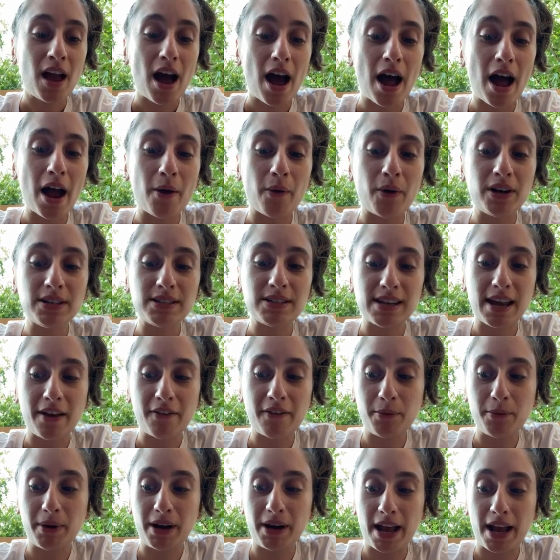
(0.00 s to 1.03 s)
I want to say
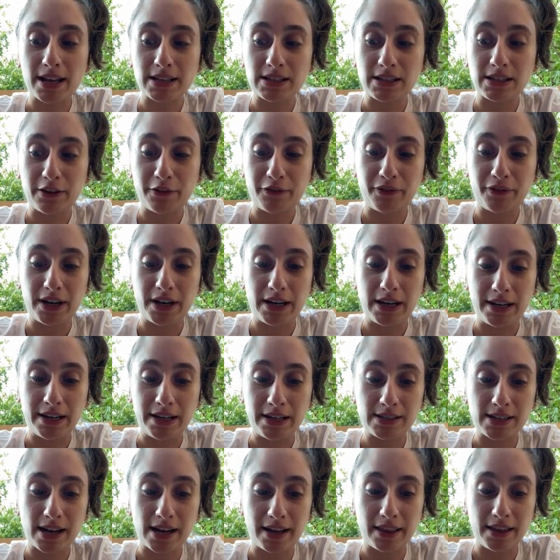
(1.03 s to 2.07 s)
everybody has different
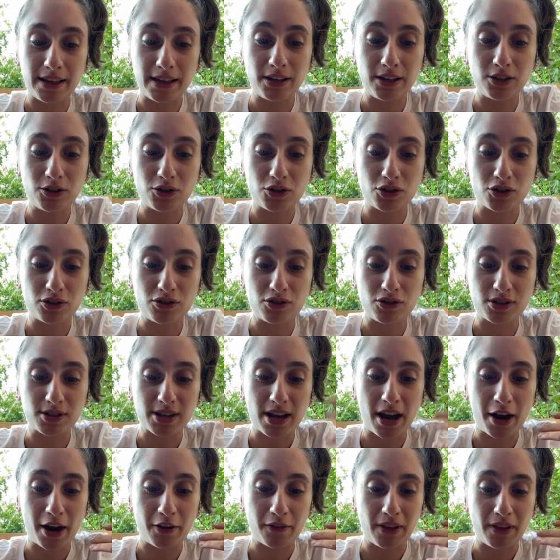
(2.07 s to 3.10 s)
needs. I think you should just
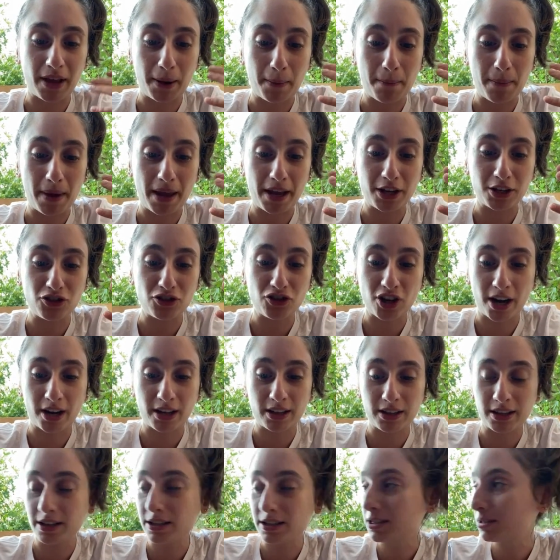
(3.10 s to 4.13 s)
kind of like make a
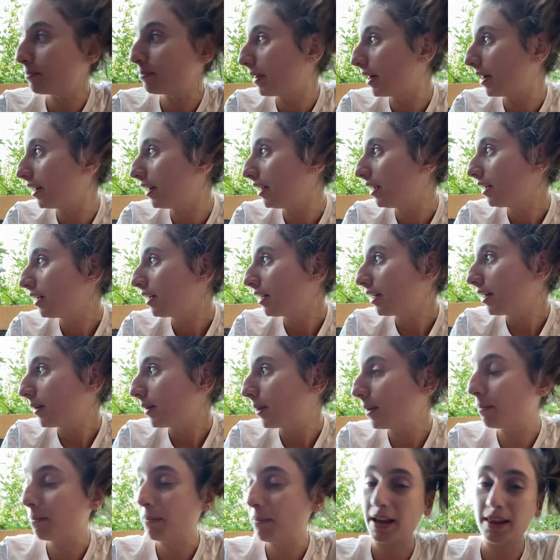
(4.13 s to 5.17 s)
checklist, but
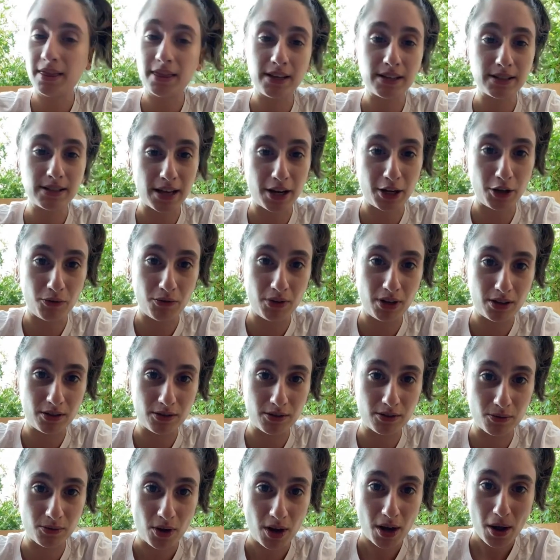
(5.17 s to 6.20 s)
the main things that you need
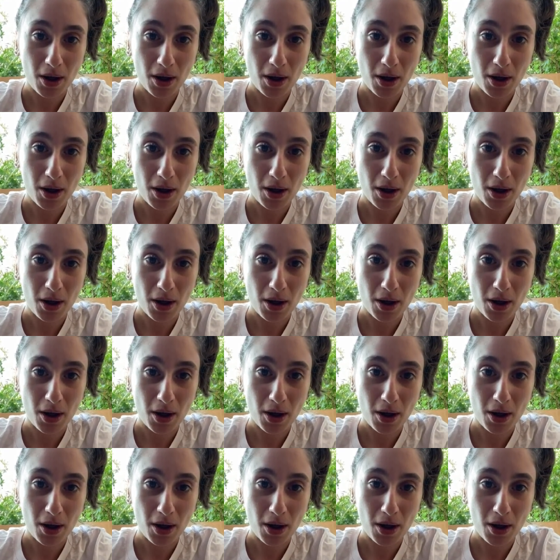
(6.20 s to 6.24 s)
to.